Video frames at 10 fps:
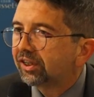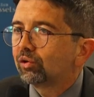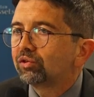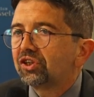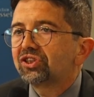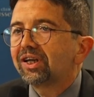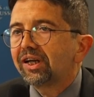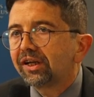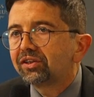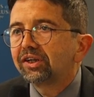Now, this
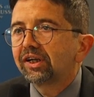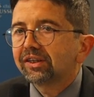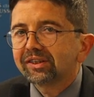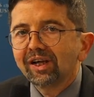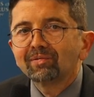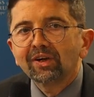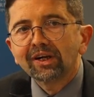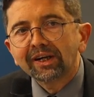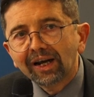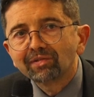creating some
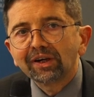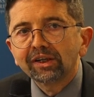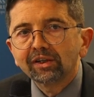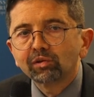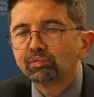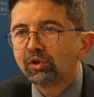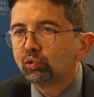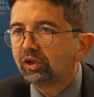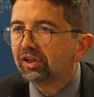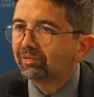uh, rivalry
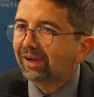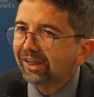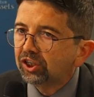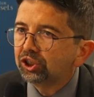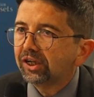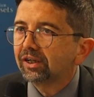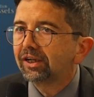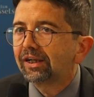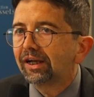between Malaysia uh,